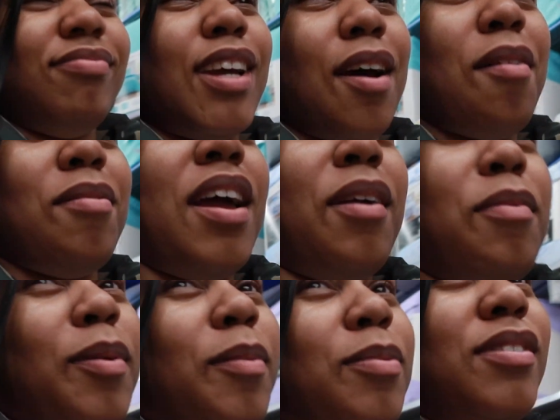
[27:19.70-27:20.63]
I don't like
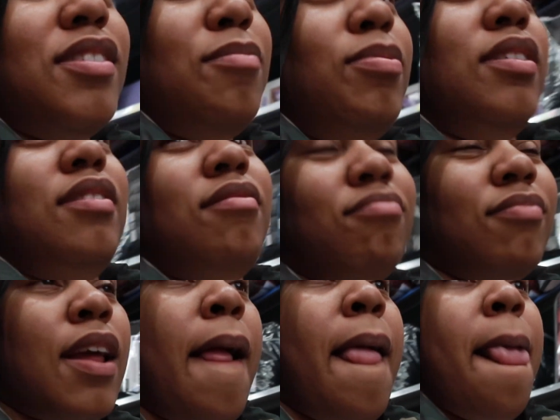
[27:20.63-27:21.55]
when people just be,
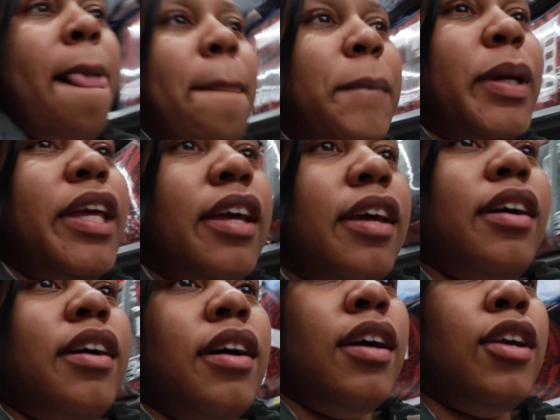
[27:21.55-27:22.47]
but
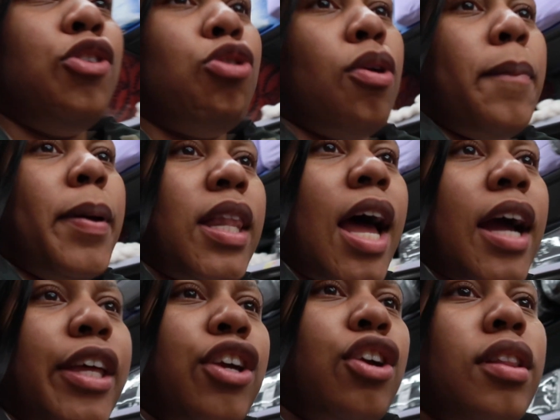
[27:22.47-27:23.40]
yeah, you're gonna pay
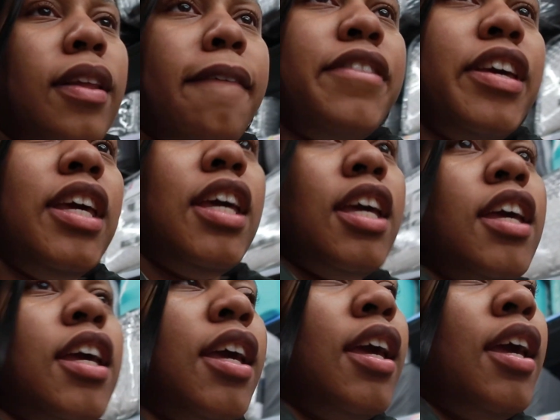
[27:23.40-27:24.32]
like a yearly
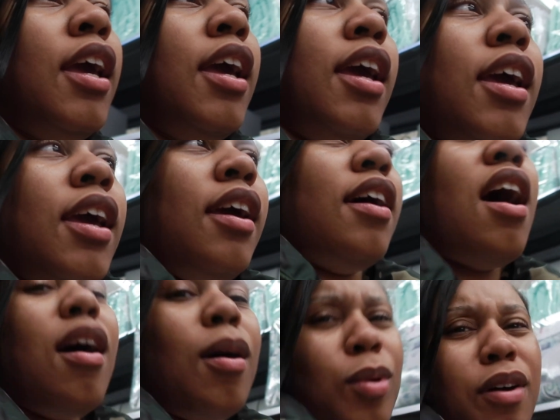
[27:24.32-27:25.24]
fee.
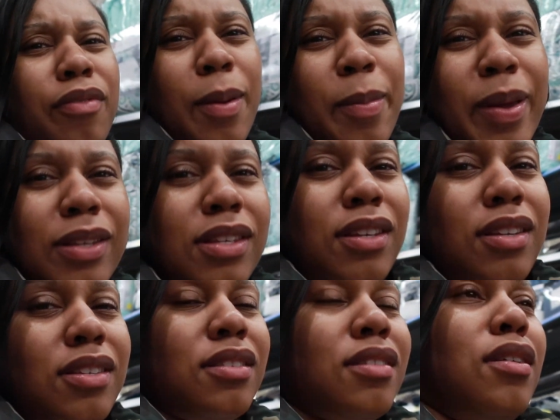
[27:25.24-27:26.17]
I don't know if that makes
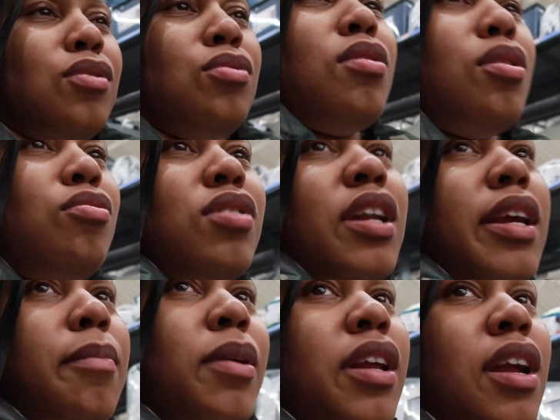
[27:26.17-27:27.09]
sense because you know you're trying to
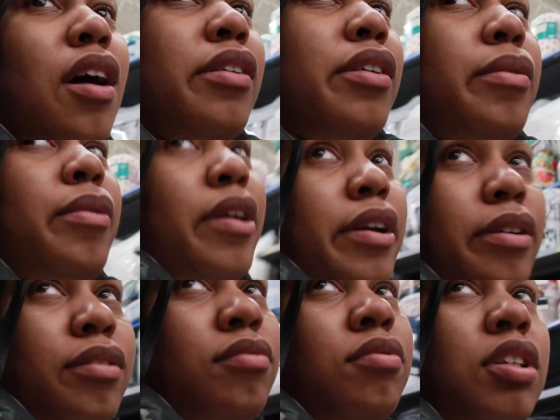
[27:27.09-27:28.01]
get money all year
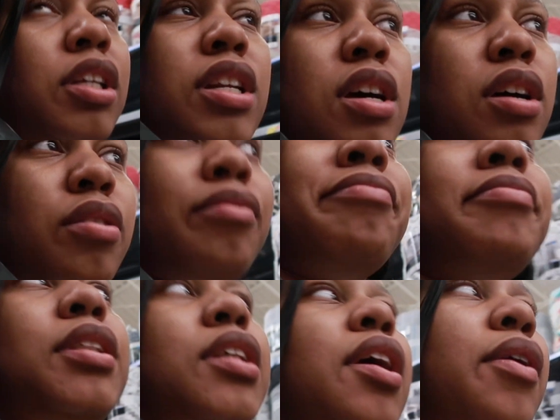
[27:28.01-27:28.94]
round, you know.
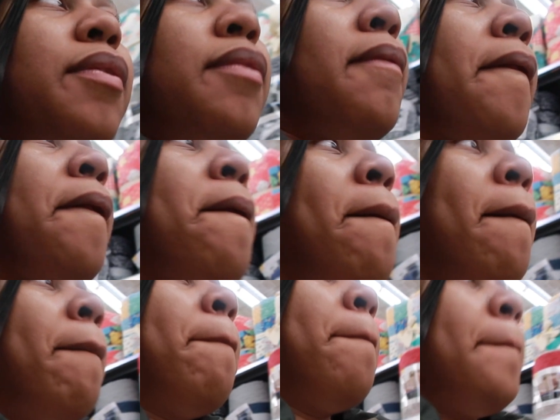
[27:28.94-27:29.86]
So
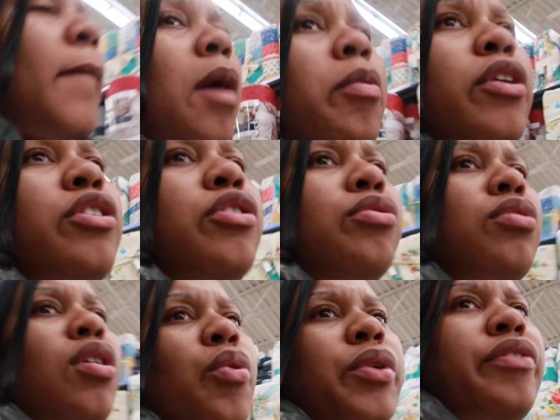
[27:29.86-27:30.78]
I'm gonna do
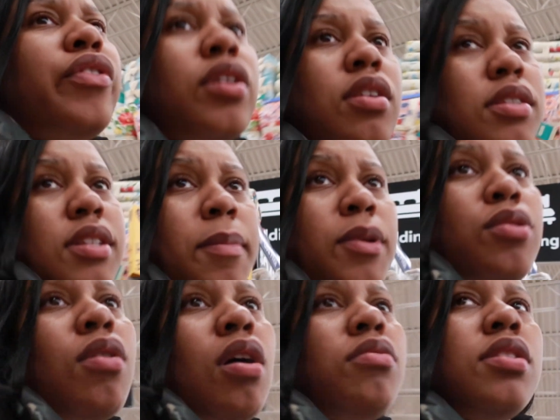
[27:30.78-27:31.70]
no refunds. I'm gonna
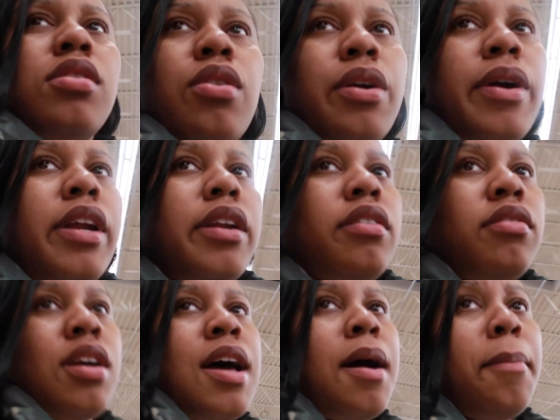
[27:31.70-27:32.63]
do only store credit.
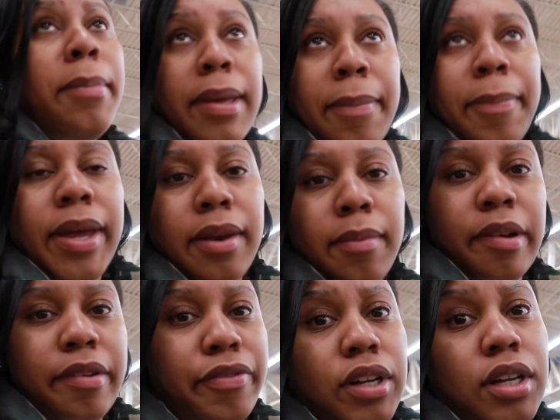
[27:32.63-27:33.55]
I'm gonna be a petty
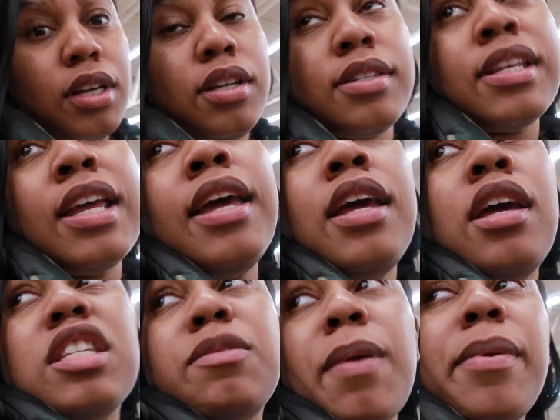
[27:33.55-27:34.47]
motherfucker because
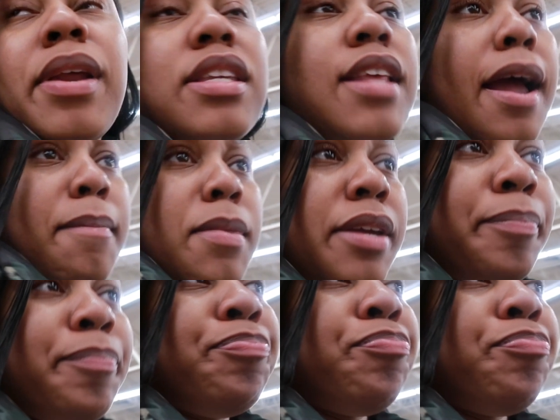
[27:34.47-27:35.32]
it's people that's like me.